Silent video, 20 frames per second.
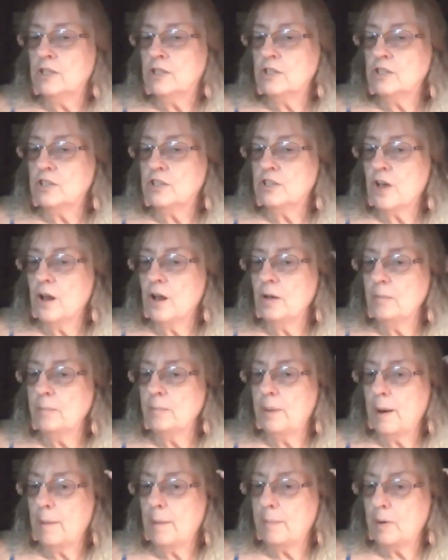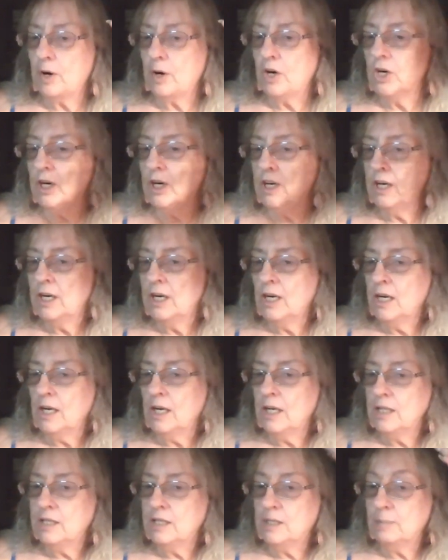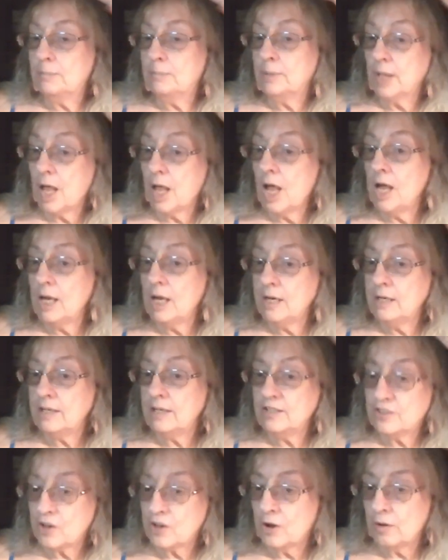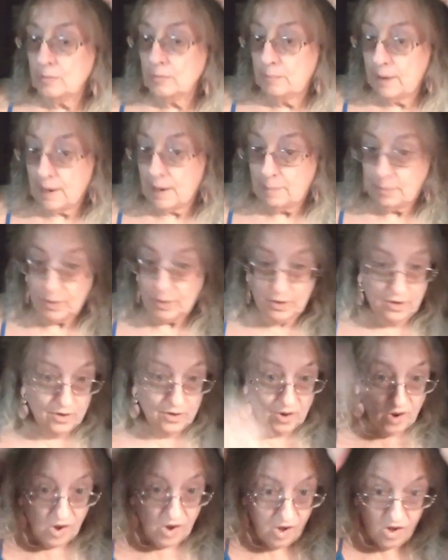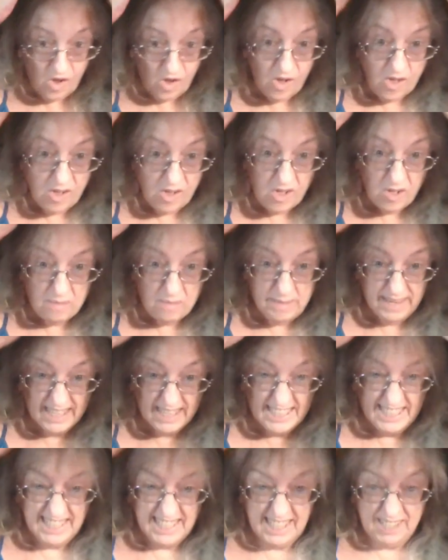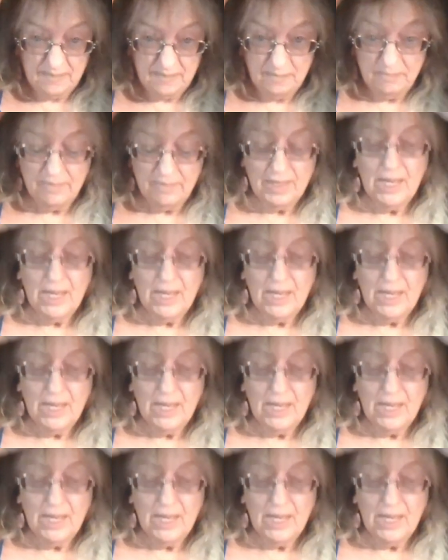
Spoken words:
to salt and pepper to blonde and salt and pepper, all mixed in.